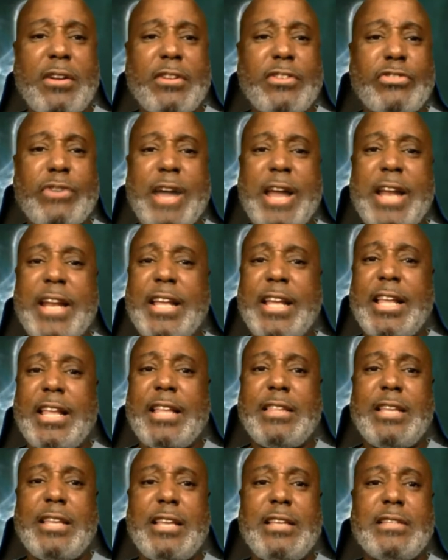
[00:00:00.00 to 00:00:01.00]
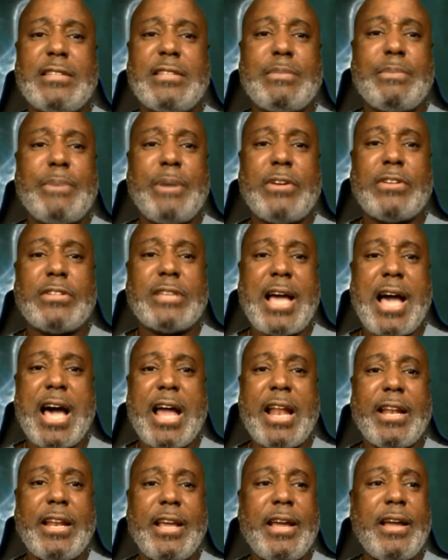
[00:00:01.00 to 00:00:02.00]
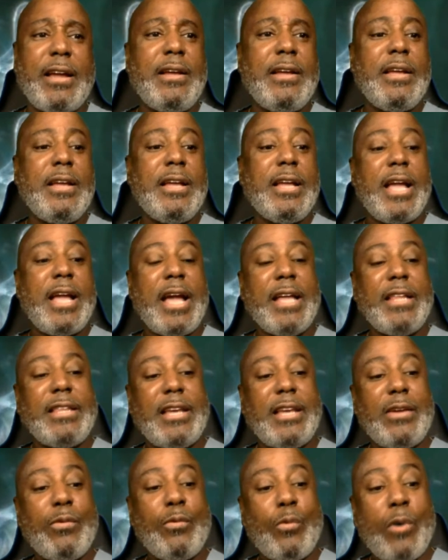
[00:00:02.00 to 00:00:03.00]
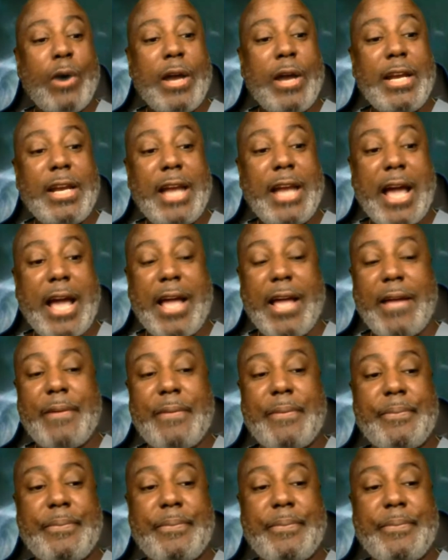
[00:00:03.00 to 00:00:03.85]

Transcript: trying to get these spirits out of there. And then one night,